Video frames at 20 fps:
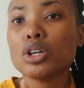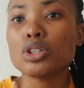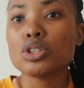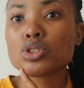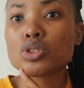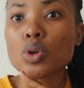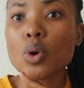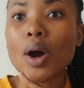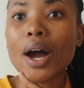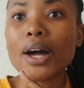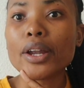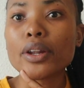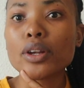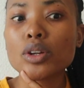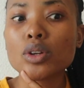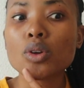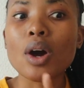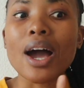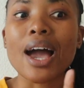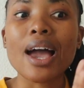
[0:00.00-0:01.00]
so I
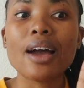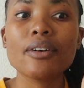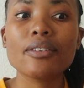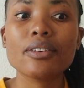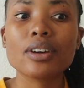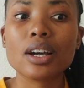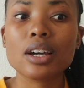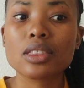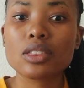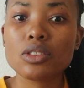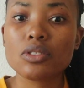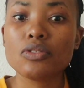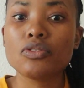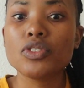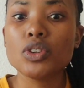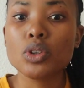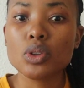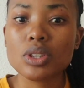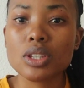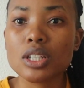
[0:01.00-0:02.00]
don't know, I have a
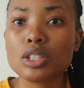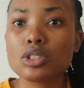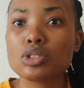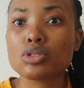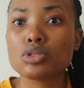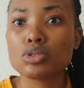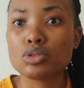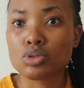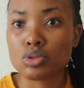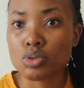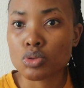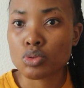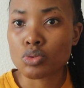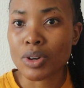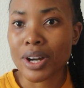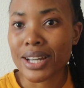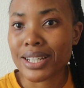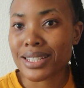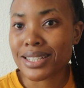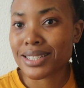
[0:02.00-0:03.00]
few things to do
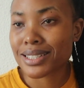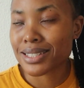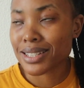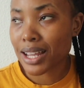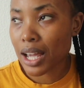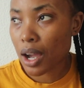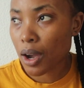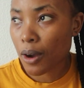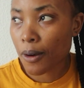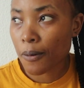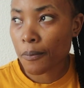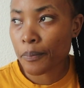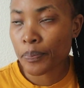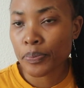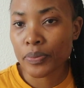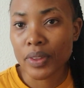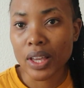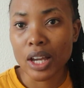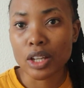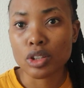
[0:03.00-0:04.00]
right
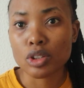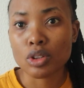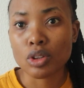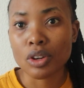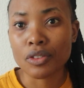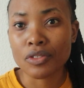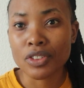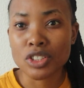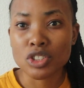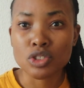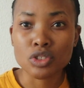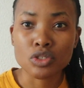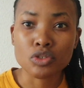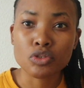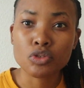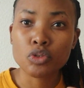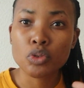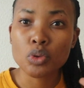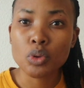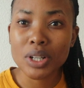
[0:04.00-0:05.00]
now. I don't know if I should
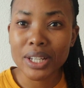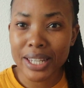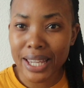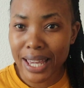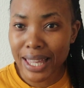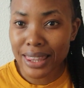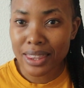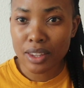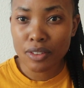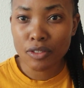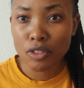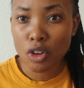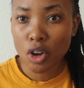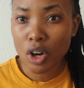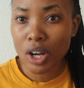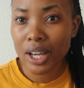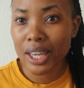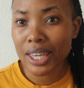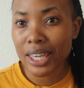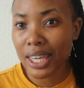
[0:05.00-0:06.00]
fully end the
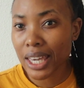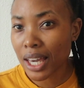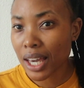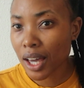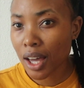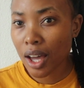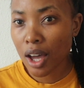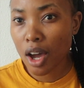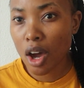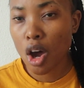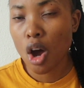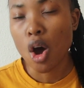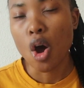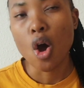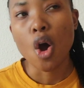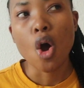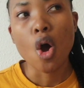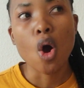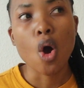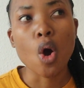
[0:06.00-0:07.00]
vlog here
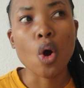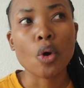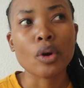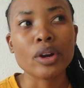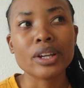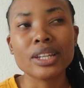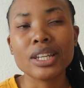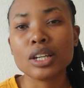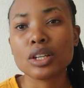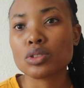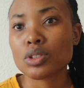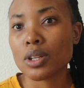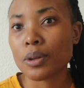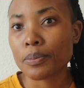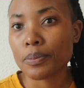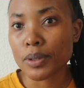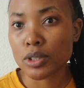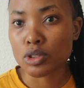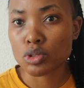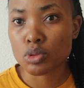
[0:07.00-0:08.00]
or can
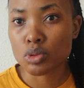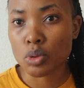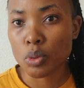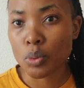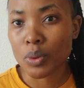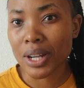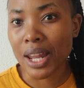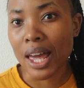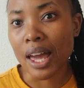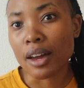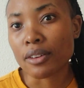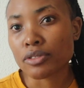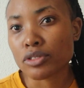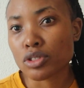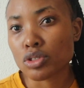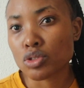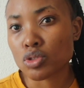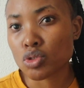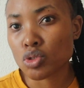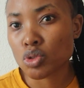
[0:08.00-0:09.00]
actually do what I have
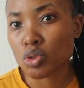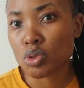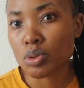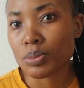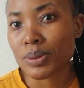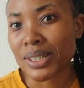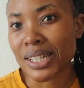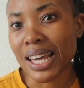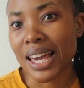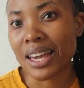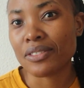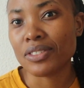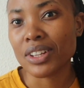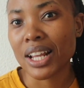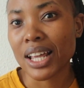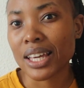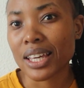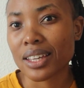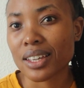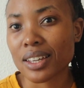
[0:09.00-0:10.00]
to do, but I feel
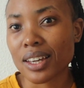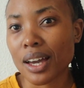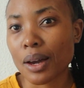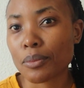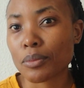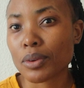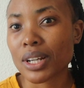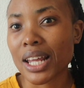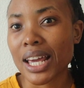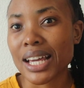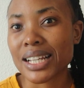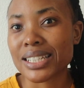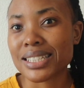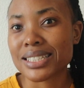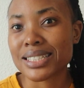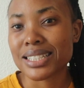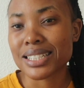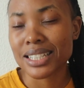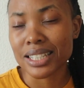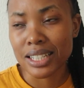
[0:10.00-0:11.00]
like I'm gonna end
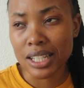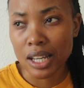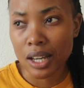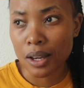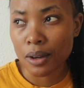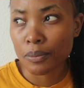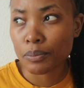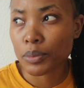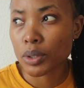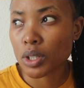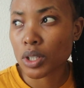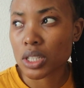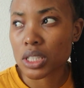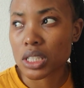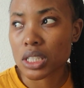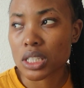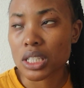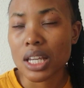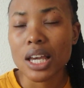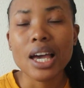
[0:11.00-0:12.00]
it here
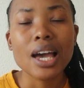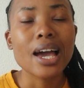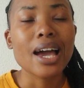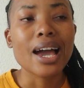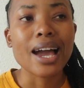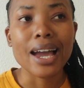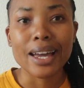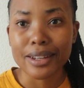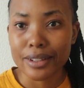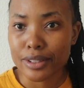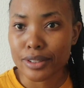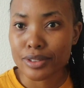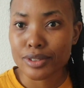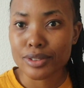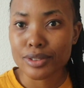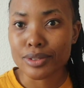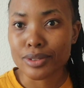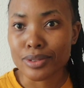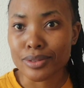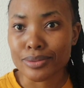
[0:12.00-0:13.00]
because I need
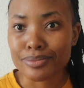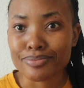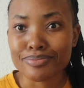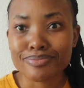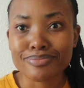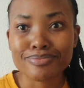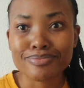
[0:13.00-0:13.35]
to